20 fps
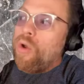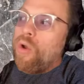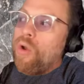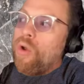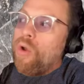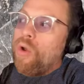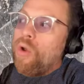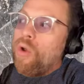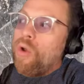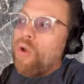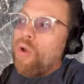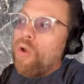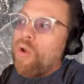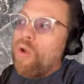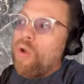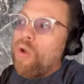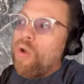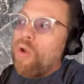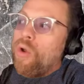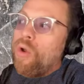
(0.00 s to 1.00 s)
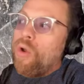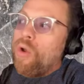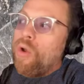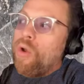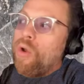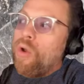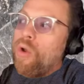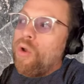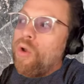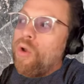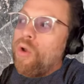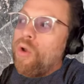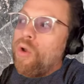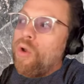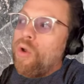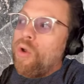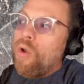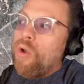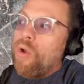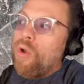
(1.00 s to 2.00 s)

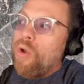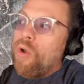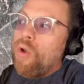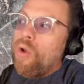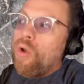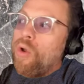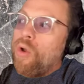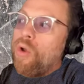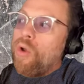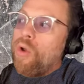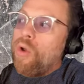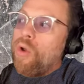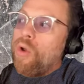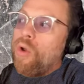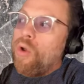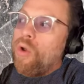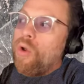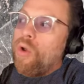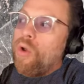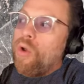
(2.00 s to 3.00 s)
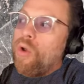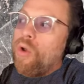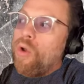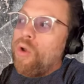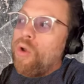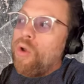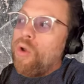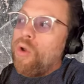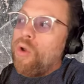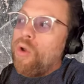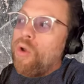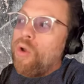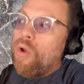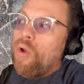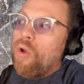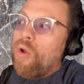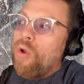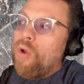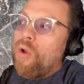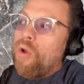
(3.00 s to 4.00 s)

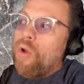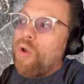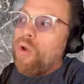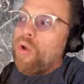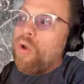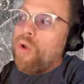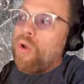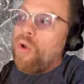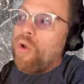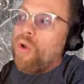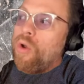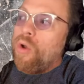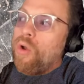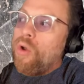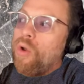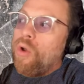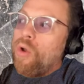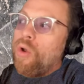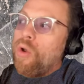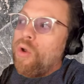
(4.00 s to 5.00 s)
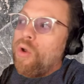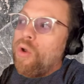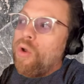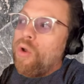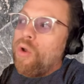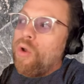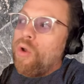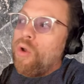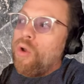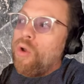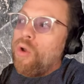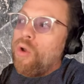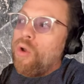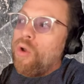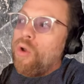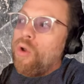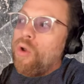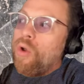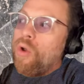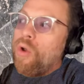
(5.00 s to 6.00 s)

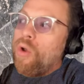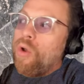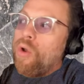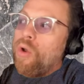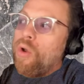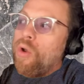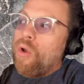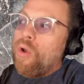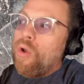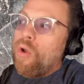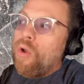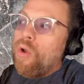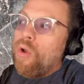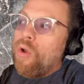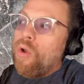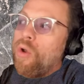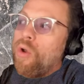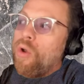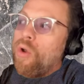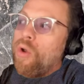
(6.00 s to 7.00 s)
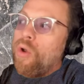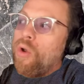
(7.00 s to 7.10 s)
(silent)